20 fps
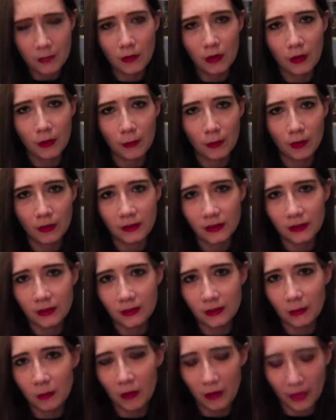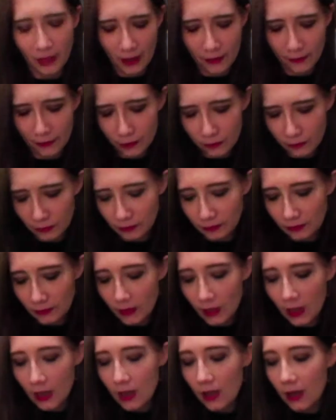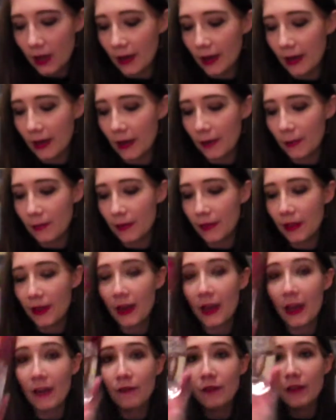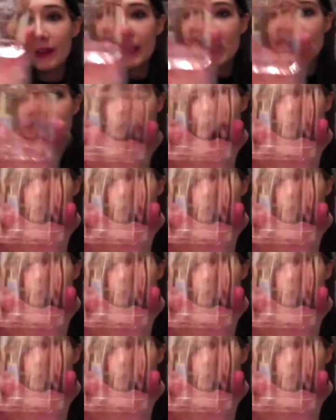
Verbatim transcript: month, but the, the month after. Um, and then I have a